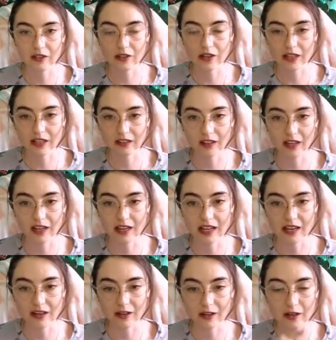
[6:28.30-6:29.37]
incline
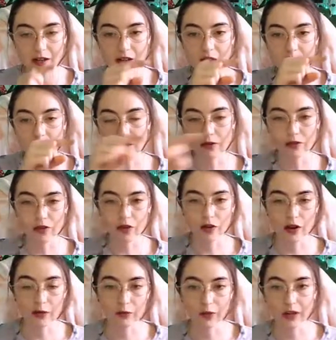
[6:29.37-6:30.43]
here. But you saw
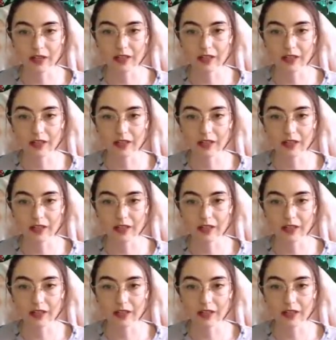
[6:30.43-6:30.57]
I ran